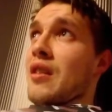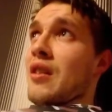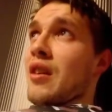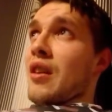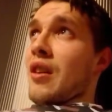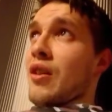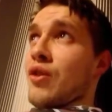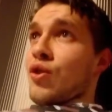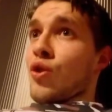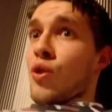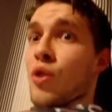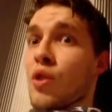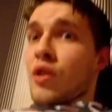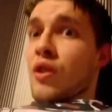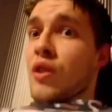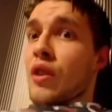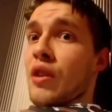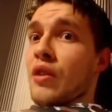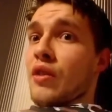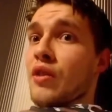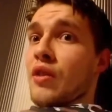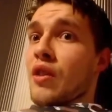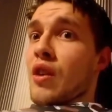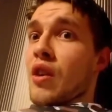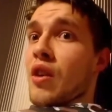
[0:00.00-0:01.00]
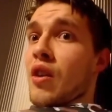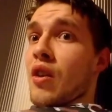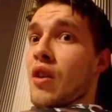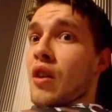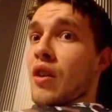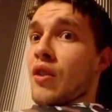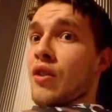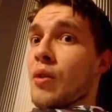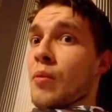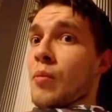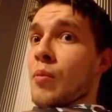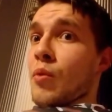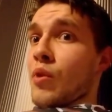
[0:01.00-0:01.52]
I'll show you things that are
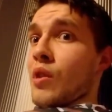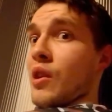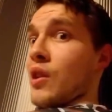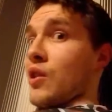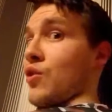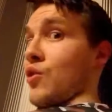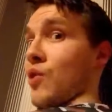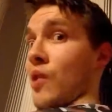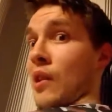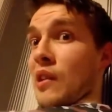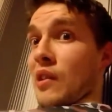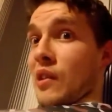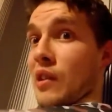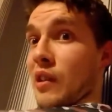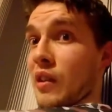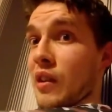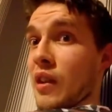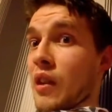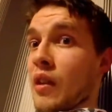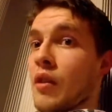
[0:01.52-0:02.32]
actually more interesting.